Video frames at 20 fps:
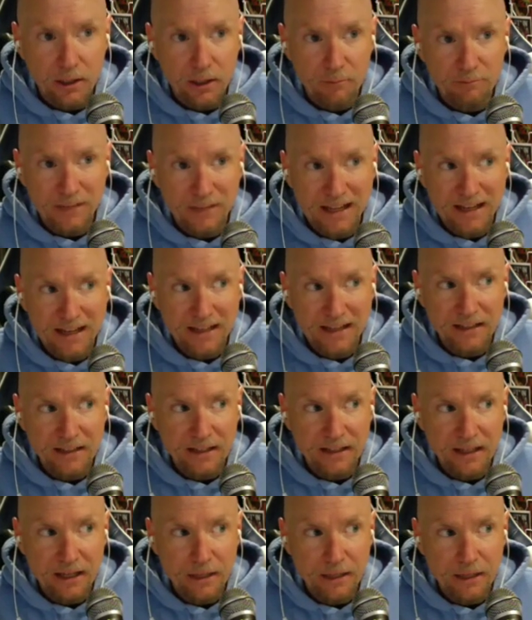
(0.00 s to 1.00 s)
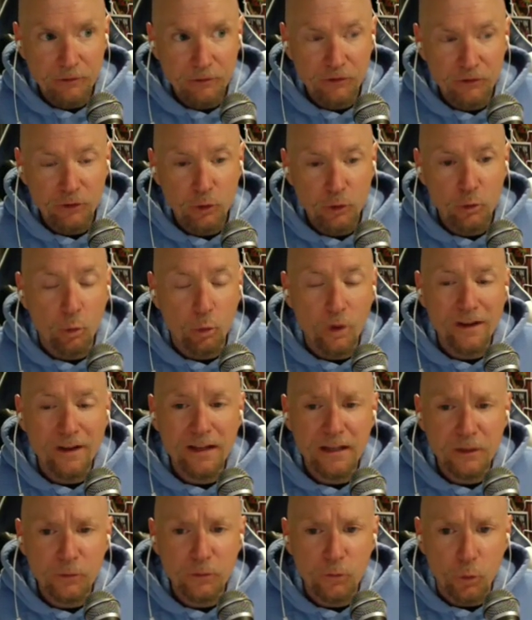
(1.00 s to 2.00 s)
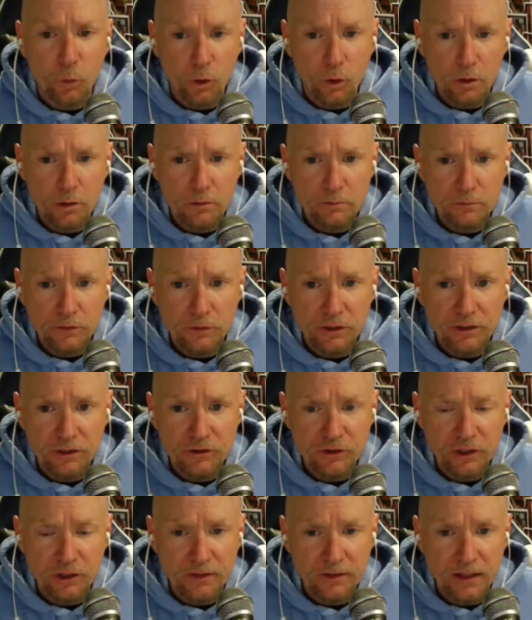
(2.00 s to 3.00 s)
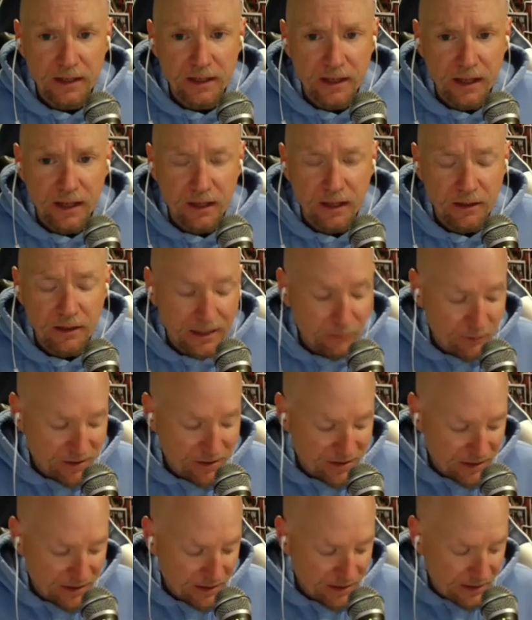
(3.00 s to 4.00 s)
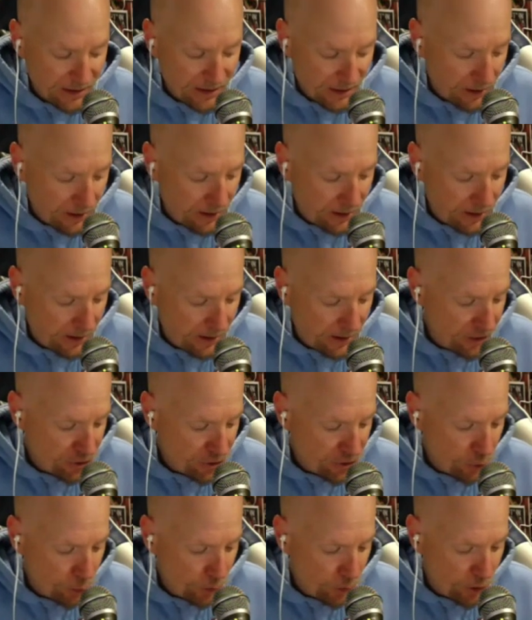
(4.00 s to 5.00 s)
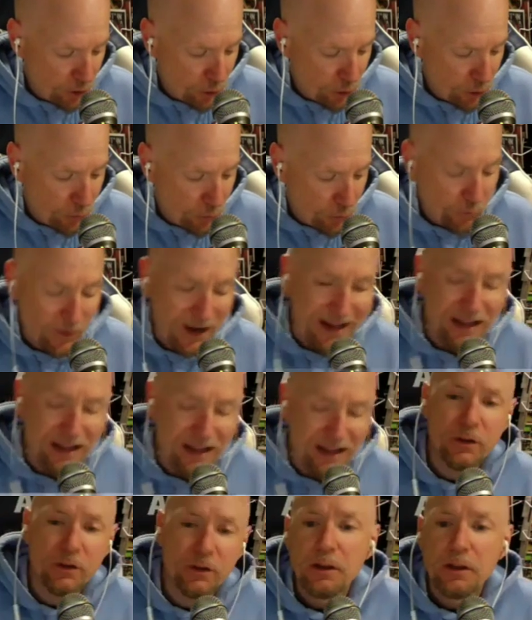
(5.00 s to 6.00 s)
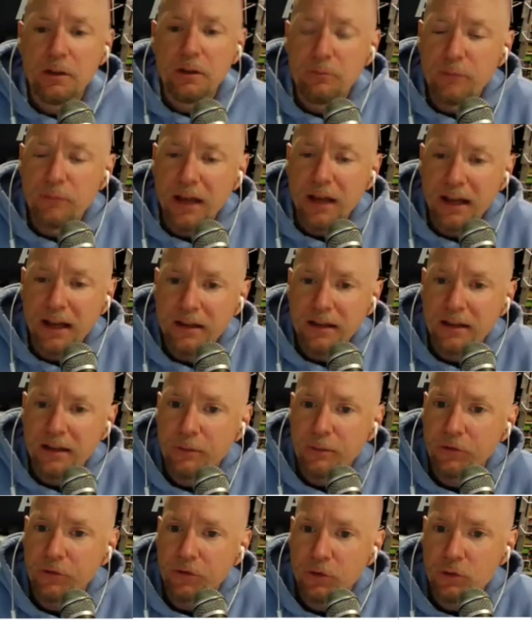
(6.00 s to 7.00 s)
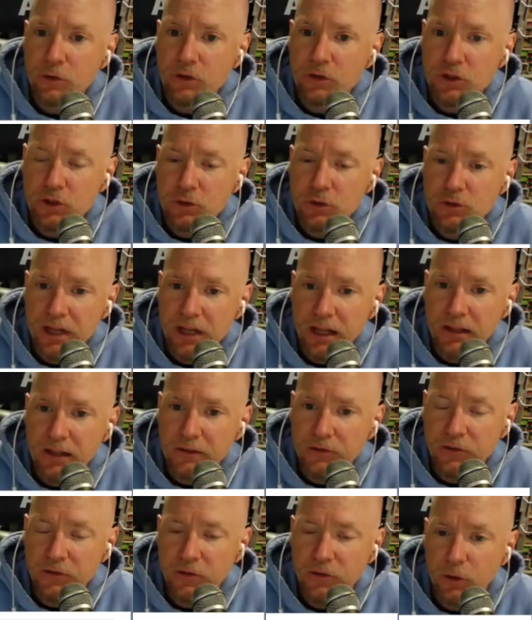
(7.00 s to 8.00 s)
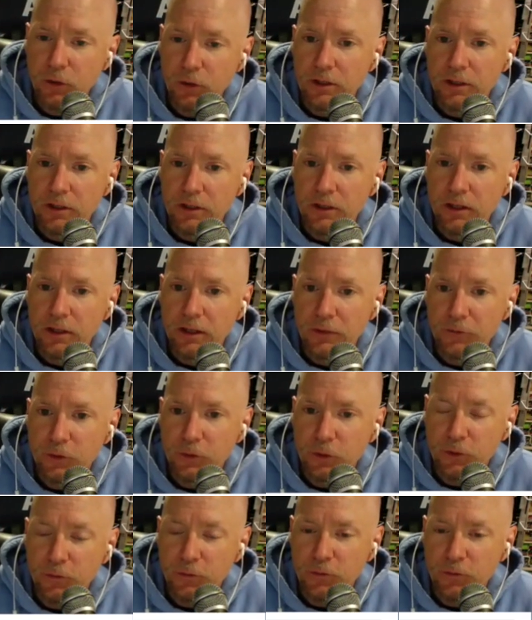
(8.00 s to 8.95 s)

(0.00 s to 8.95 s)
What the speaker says: back in episode 184. You could check that out. And we did issue 105 back in episode 210. So if you're a